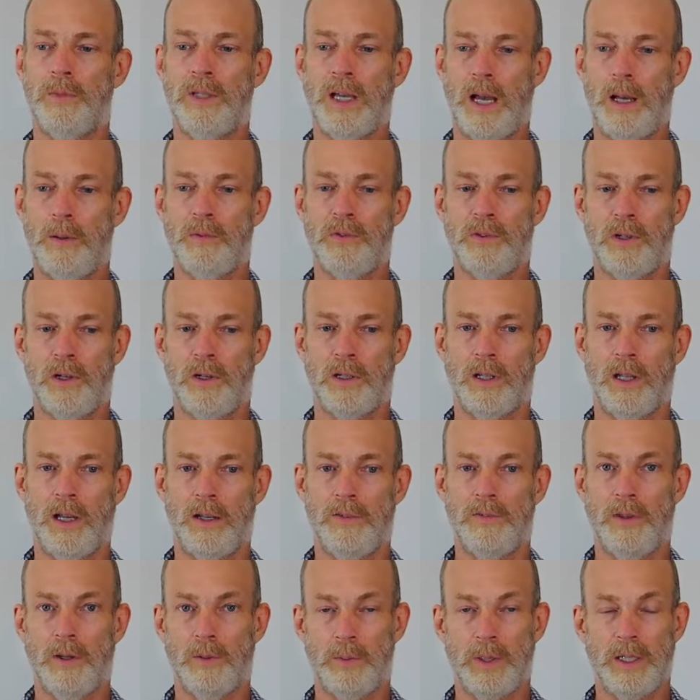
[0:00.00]
times in our
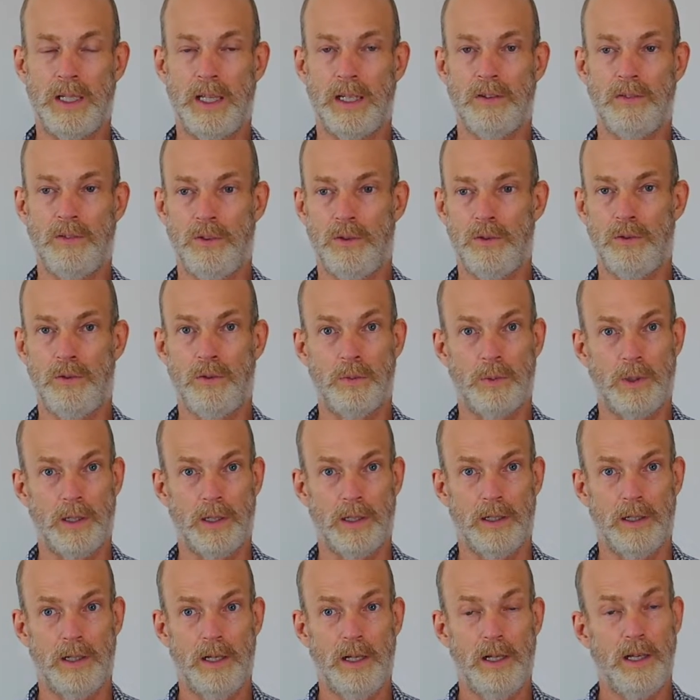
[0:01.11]
life that we get to
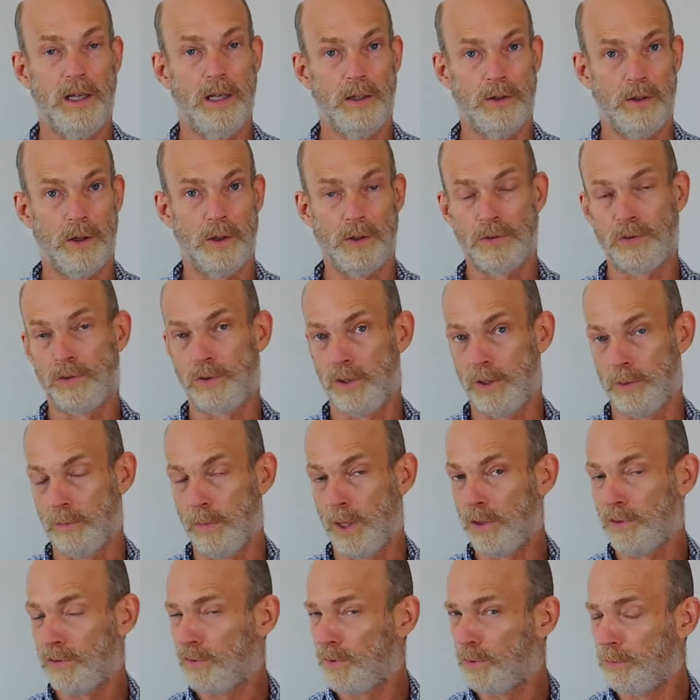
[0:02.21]
where those are the
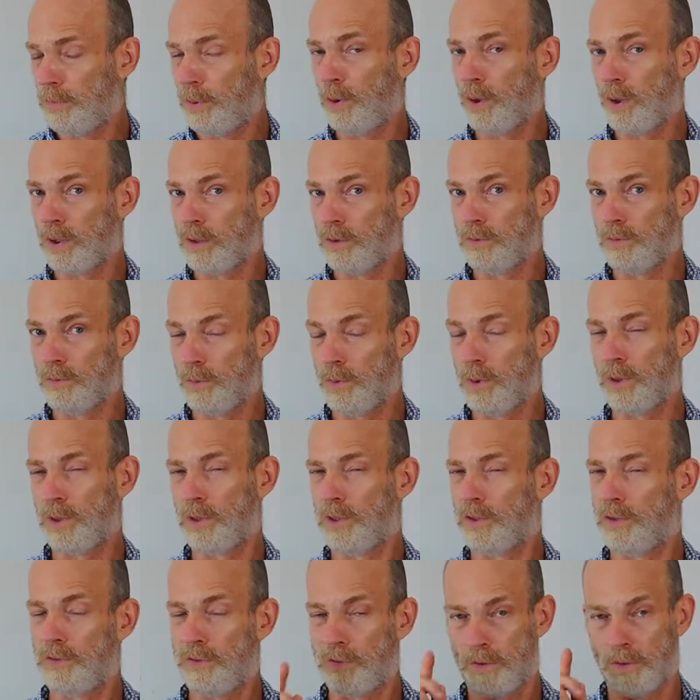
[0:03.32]
most important
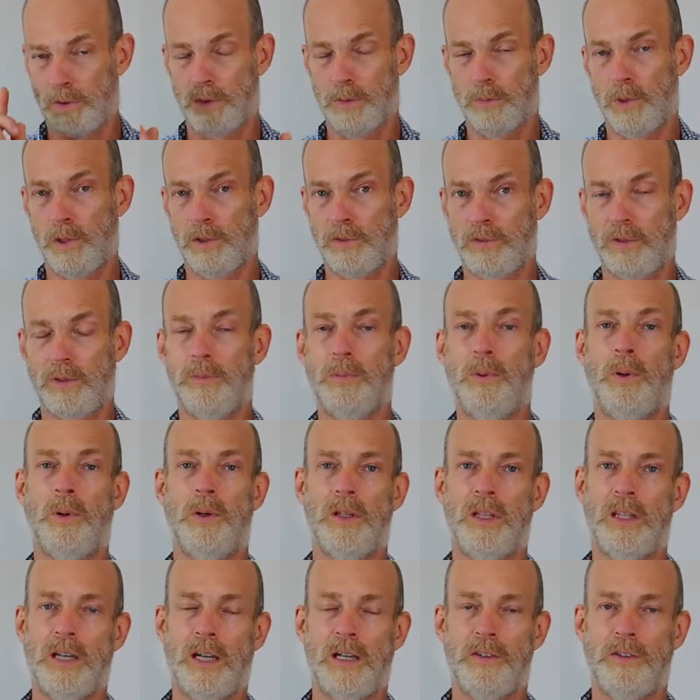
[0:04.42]
words or the most
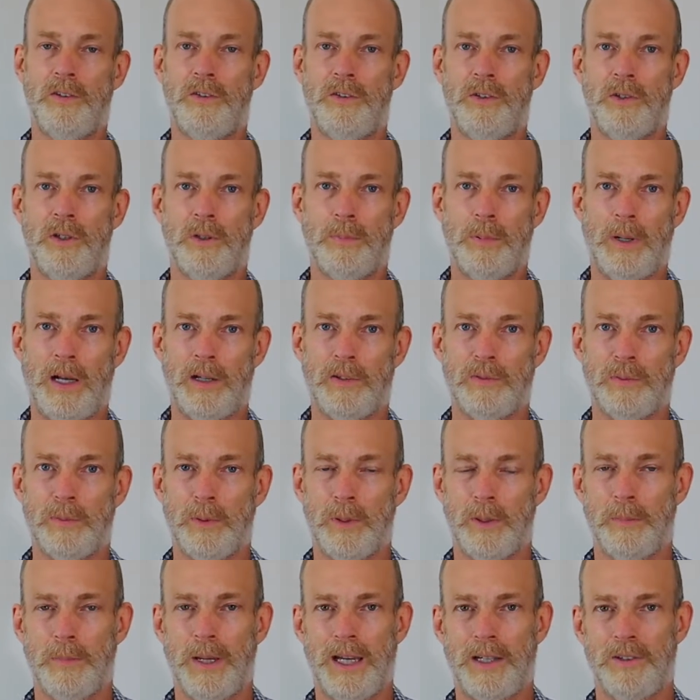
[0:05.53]
important thoughts that you could
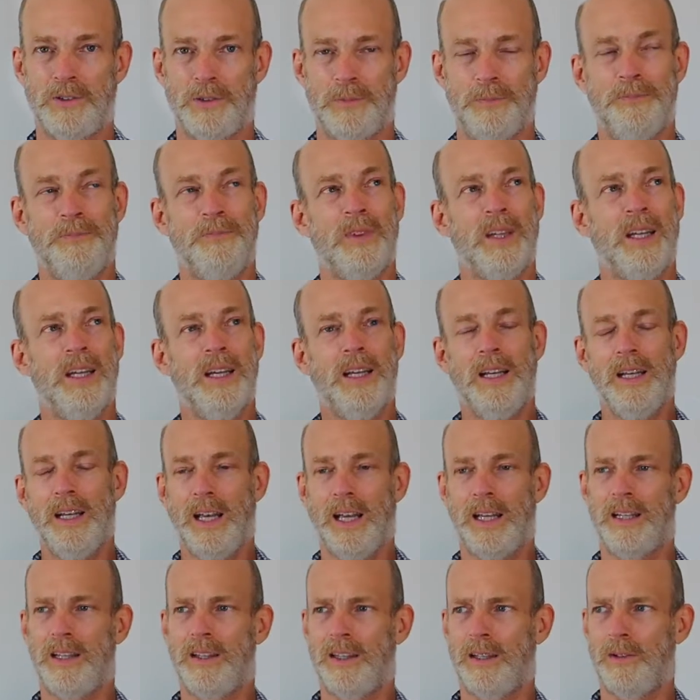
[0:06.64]
possibly imagine.
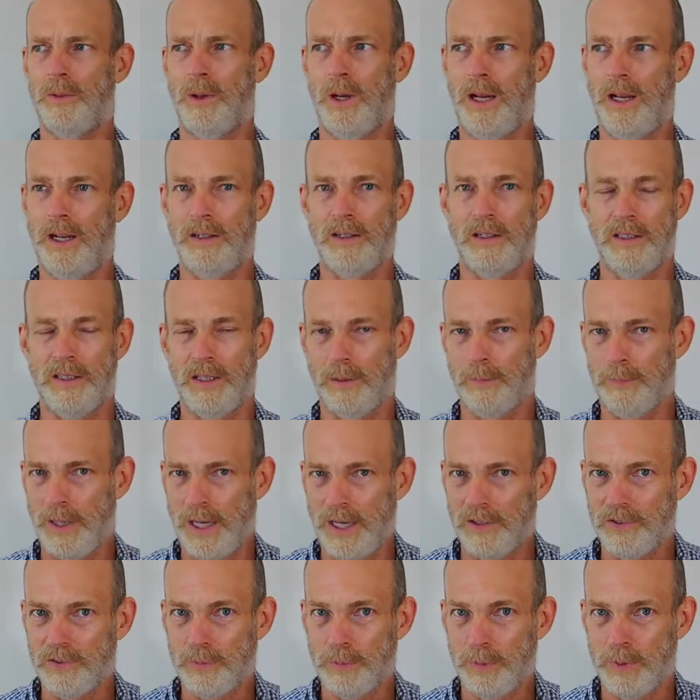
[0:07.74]
And you think, well, how could that
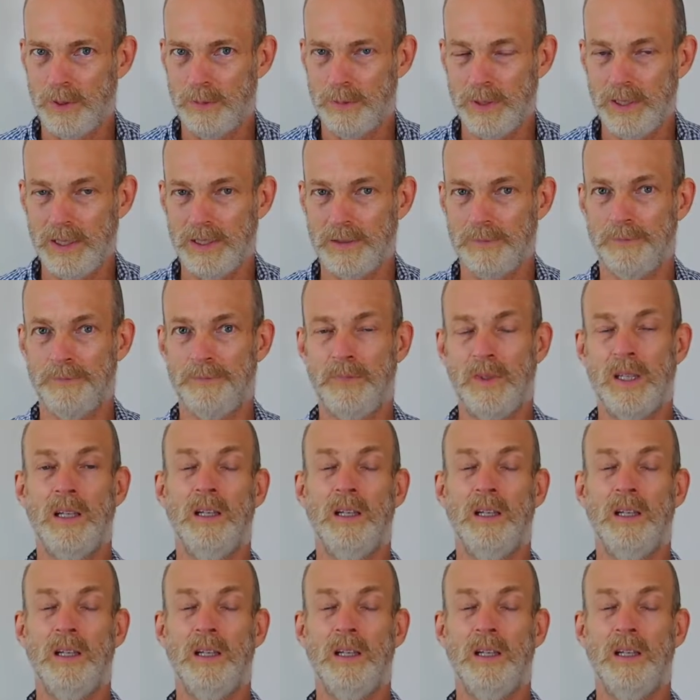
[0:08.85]
possibly be?